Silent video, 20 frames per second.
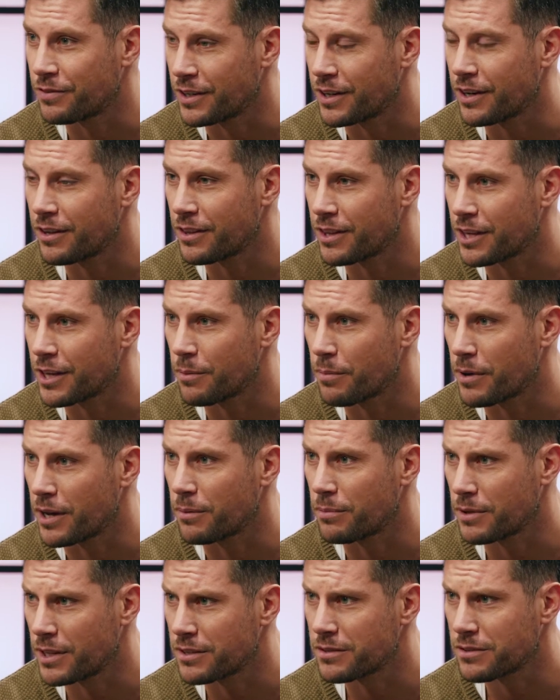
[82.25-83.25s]
you don't think about
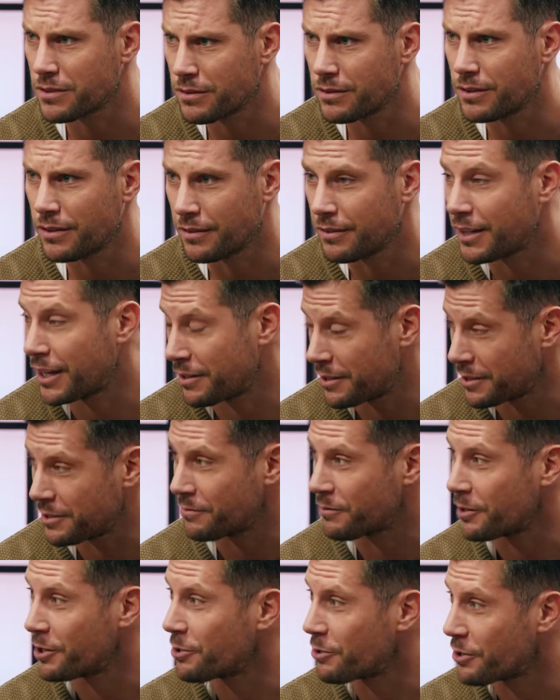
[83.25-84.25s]
it, but that is
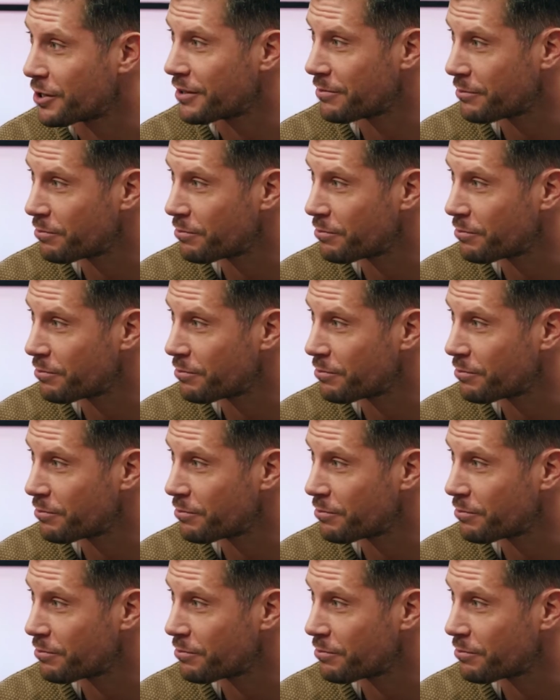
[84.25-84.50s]
a very good.